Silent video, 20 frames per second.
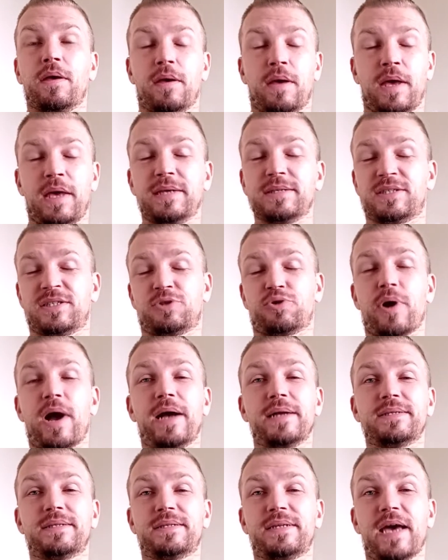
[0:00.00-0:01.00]
His
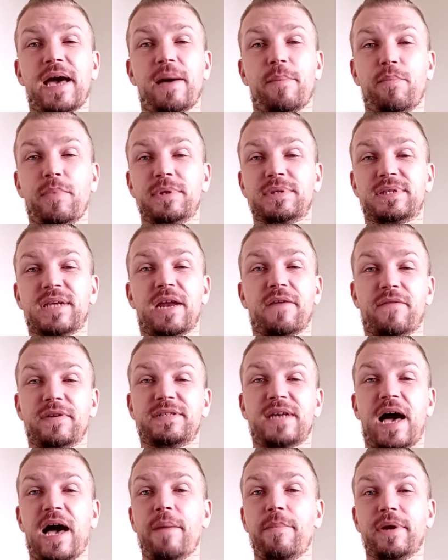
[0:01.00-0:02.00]
stride step, instead of a
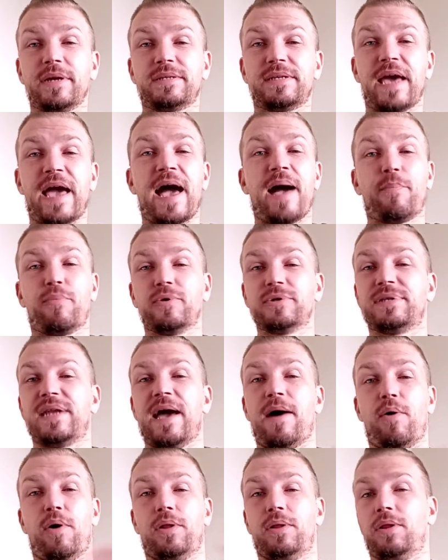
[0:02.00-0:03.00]
timing tap, was
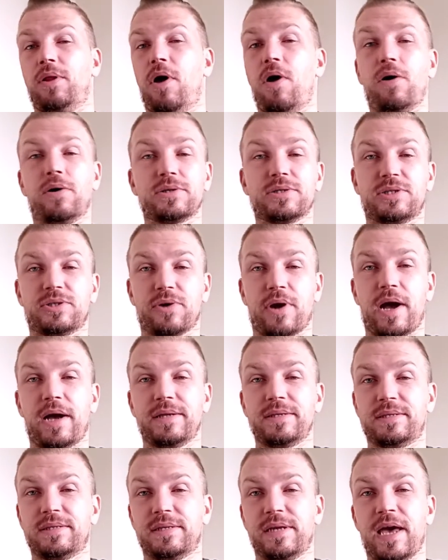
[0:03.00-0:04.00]
now a long
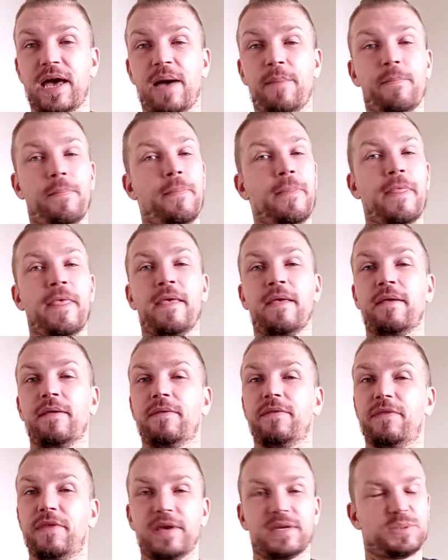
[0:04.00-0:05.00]
stride step.
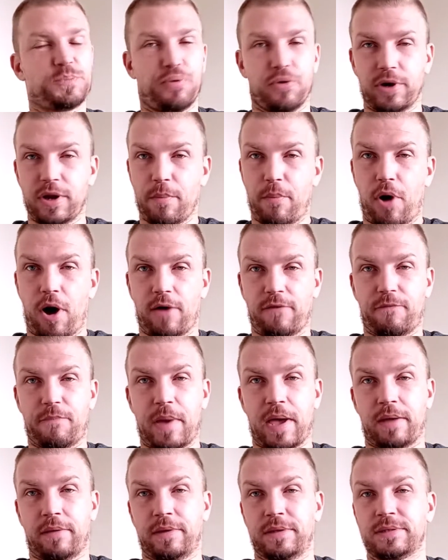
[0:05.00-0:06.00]
This put him off
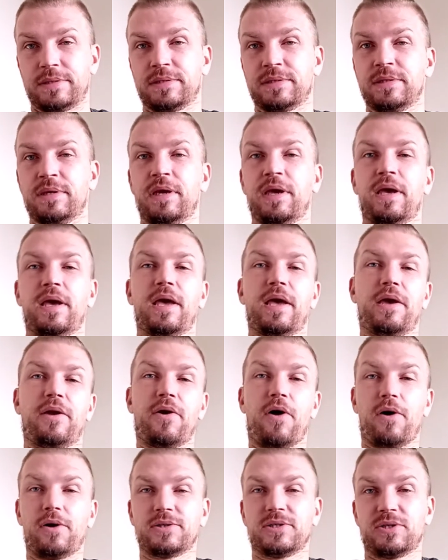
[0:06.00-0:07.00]
balance. It
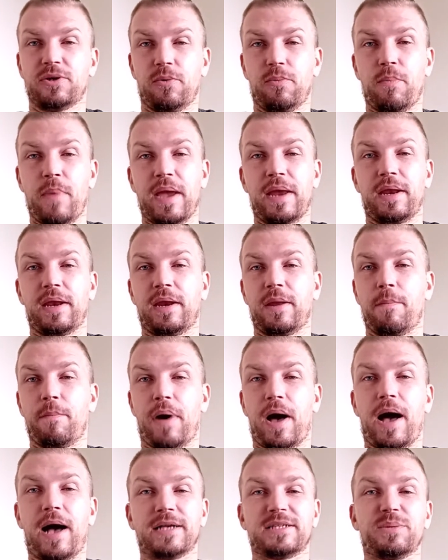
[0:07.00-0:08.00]
also made it
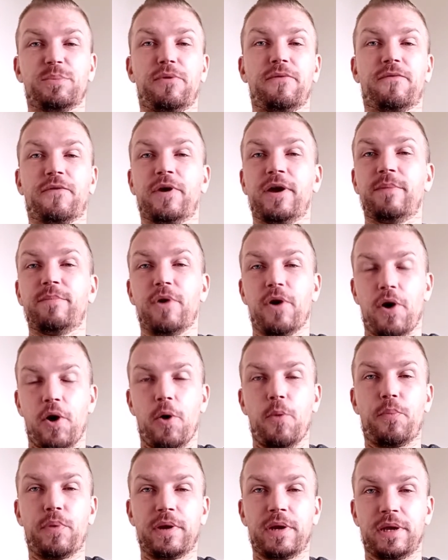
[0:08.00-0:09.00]
impossible for him to
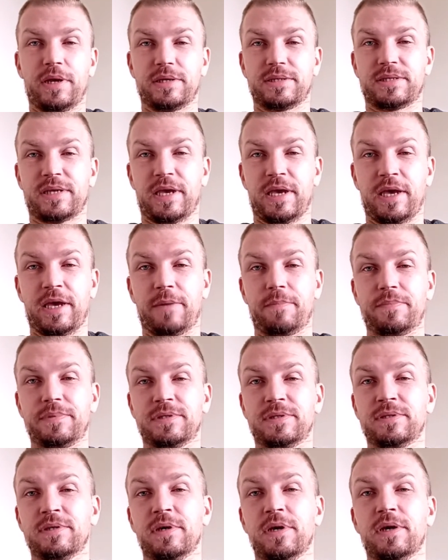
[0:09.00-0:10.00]
open his
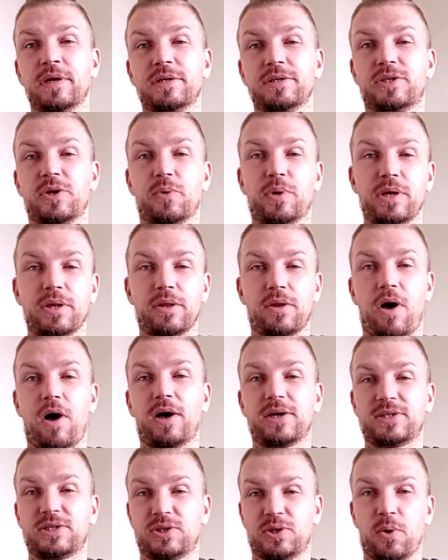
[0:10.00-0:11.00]
hips. So he
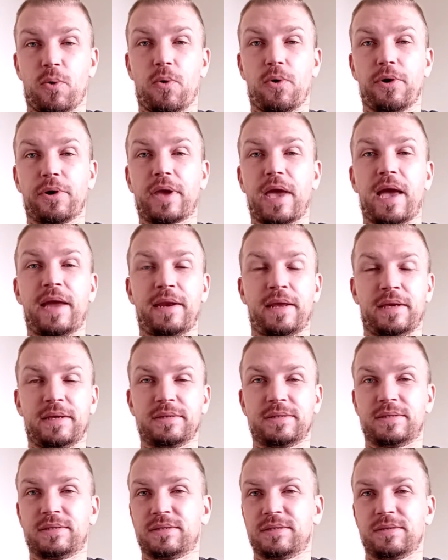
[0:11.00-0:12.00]
lost torque and
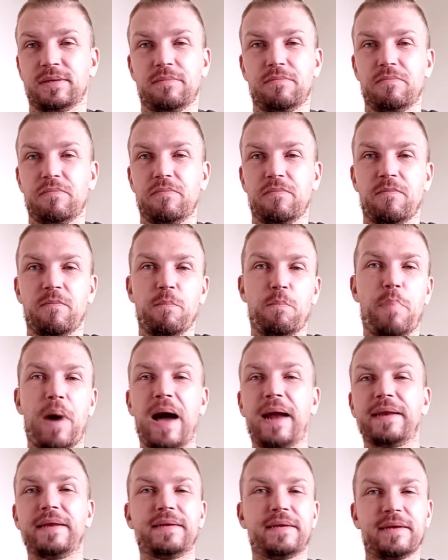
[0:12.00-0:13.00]
his
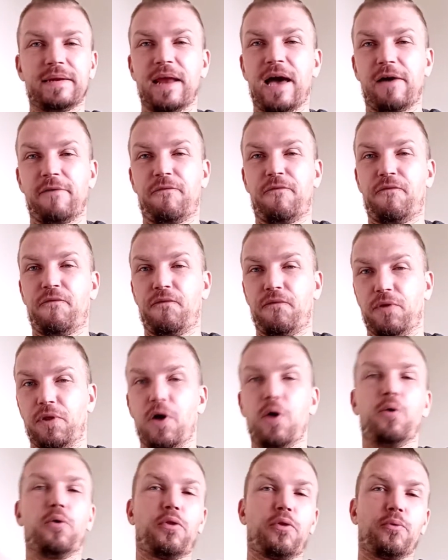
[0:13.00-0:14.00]
body did not
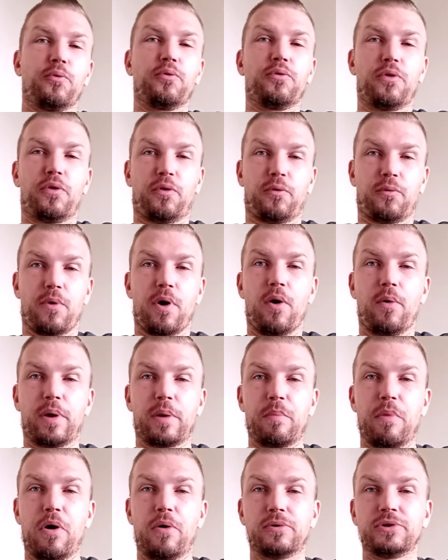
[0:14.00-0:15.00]
flow through the
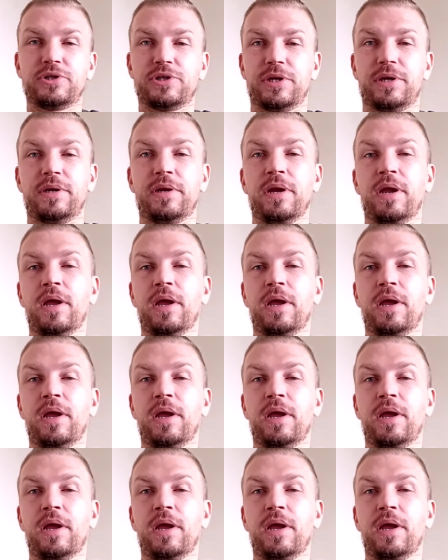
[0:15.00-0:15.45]
throwing motion.